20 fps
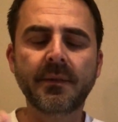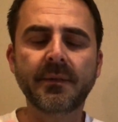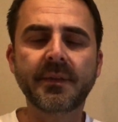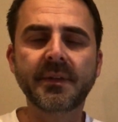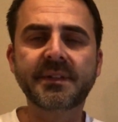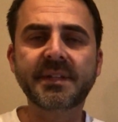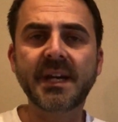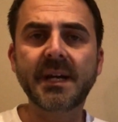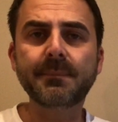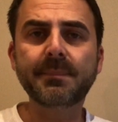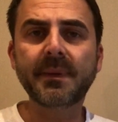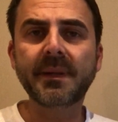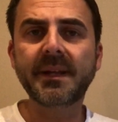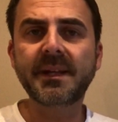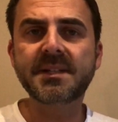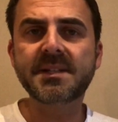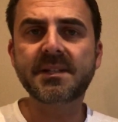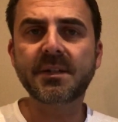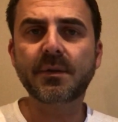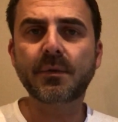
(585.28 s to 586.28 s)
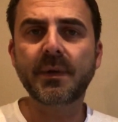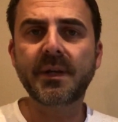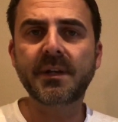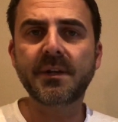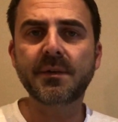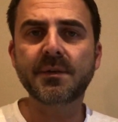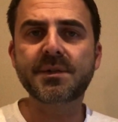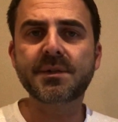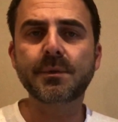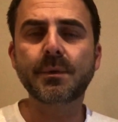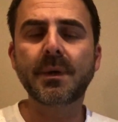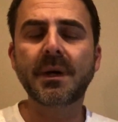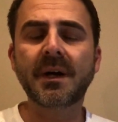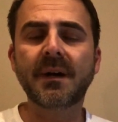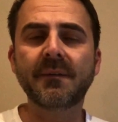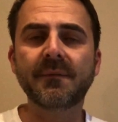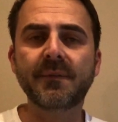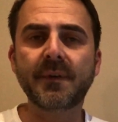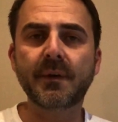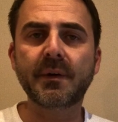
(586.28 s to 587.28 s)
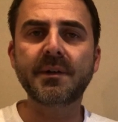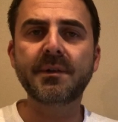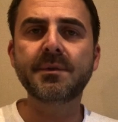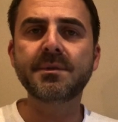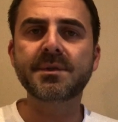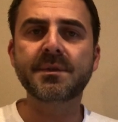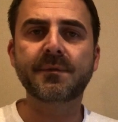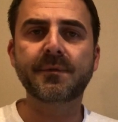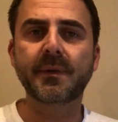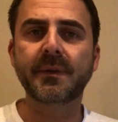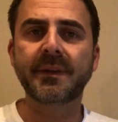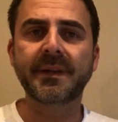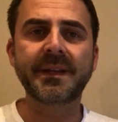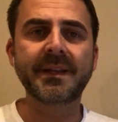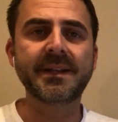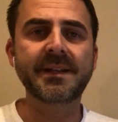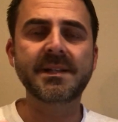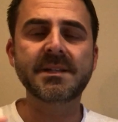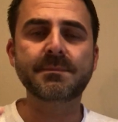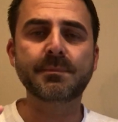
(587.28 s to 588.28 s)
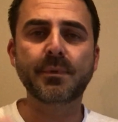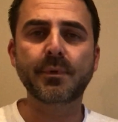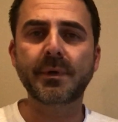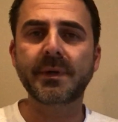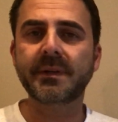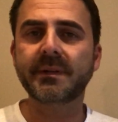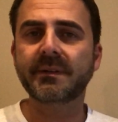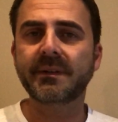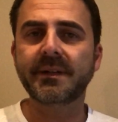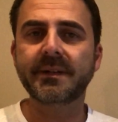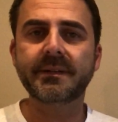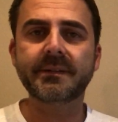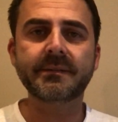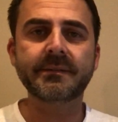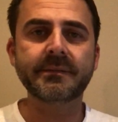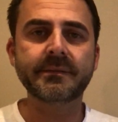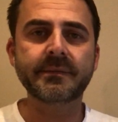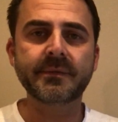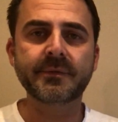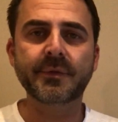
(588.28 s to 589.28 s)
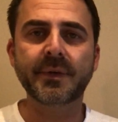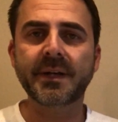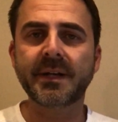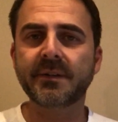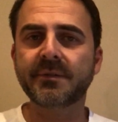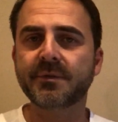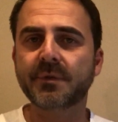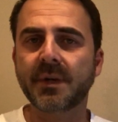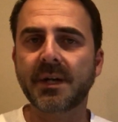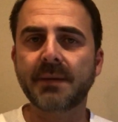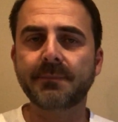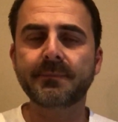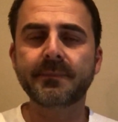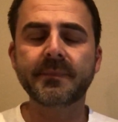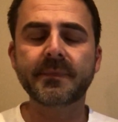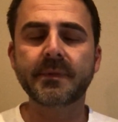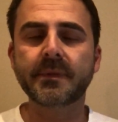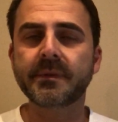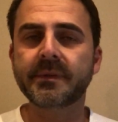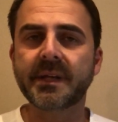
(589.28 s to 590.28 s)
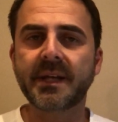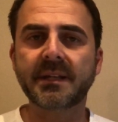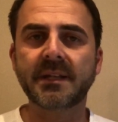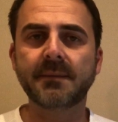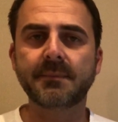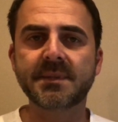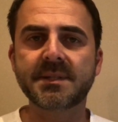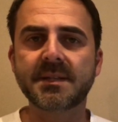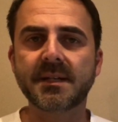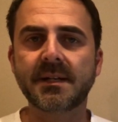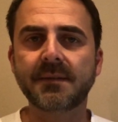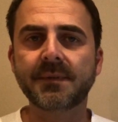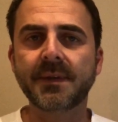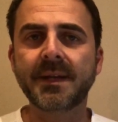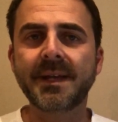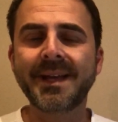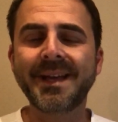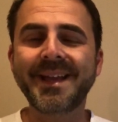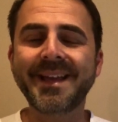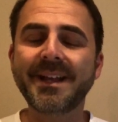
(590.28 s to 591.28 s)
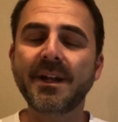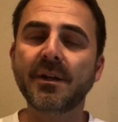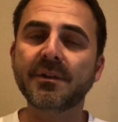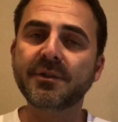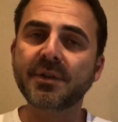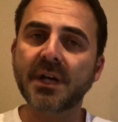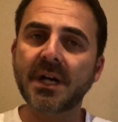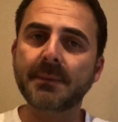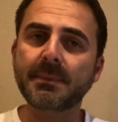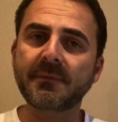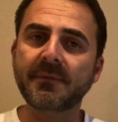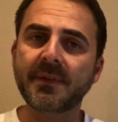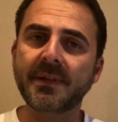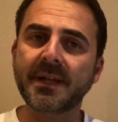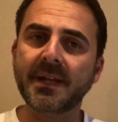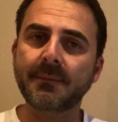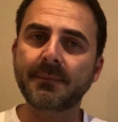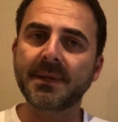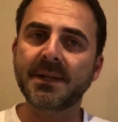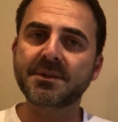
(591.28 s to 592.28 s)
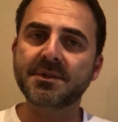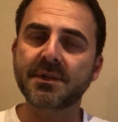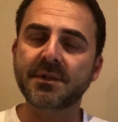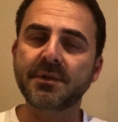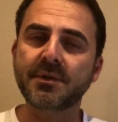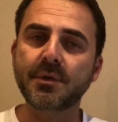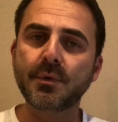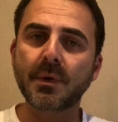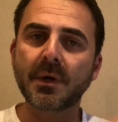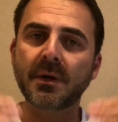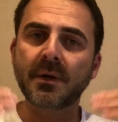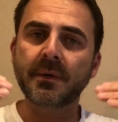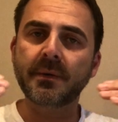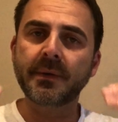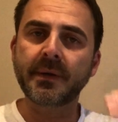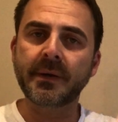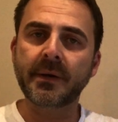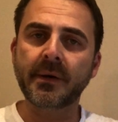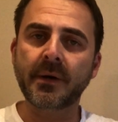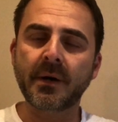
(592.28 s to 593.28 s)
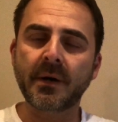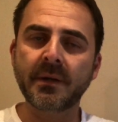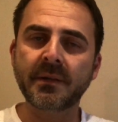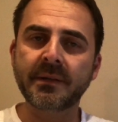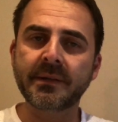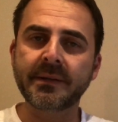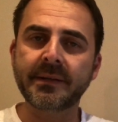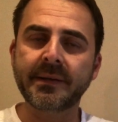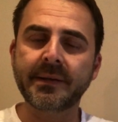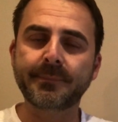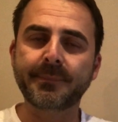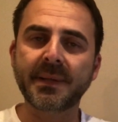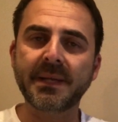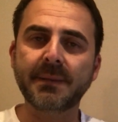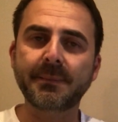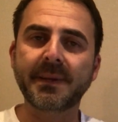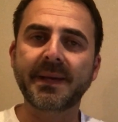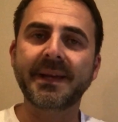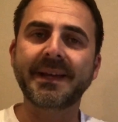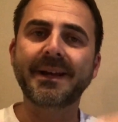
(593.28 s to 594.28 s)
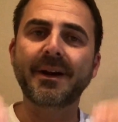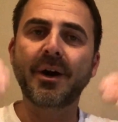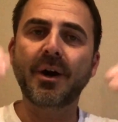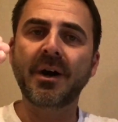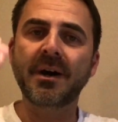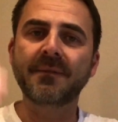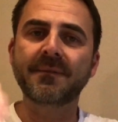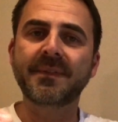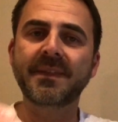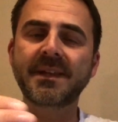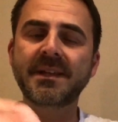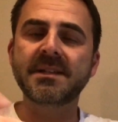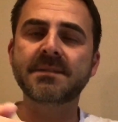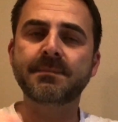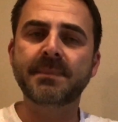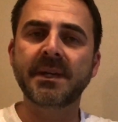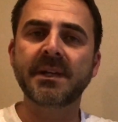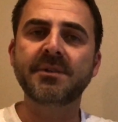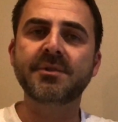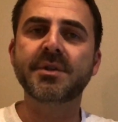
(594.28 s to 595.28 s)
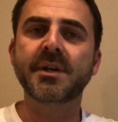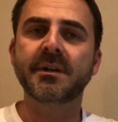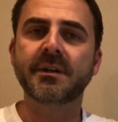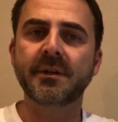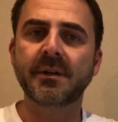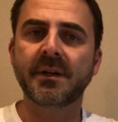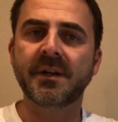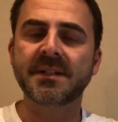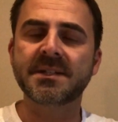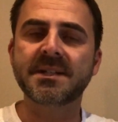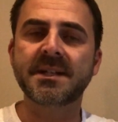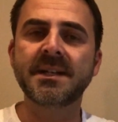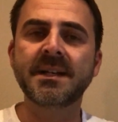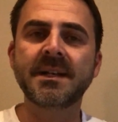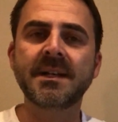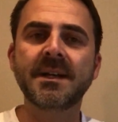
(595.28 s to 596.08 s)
The templates to creating your store are very user-friendly. It is point, click, drag, drop, that type of stuff. And on top of it, like I mentioned, you are on a piggy bank of these big juggernauts.